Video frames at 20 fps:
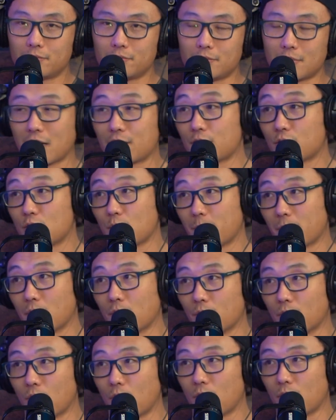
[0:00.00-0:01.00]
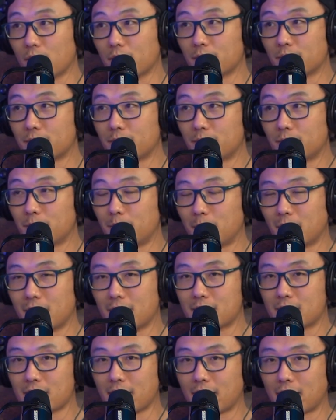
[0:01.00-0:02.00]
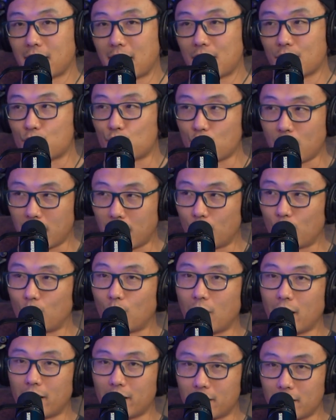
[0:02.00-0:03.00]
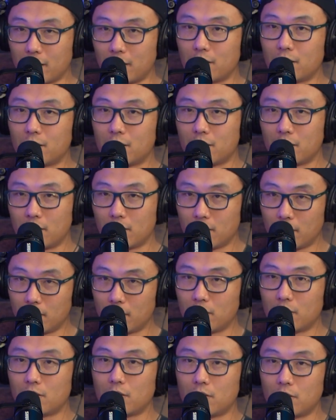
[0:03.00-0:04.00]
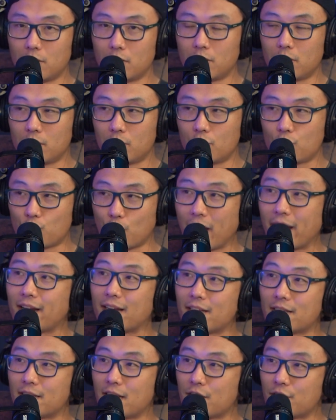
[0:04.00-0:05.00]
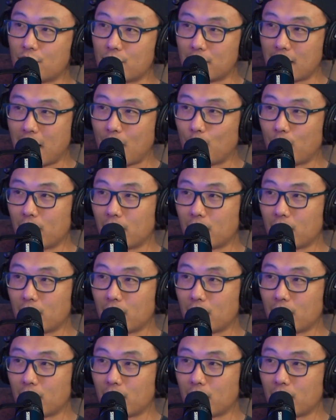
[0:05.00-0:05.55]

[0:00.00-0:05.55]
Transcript: not to toot my own horn, but it's like I try to run training sessions that way.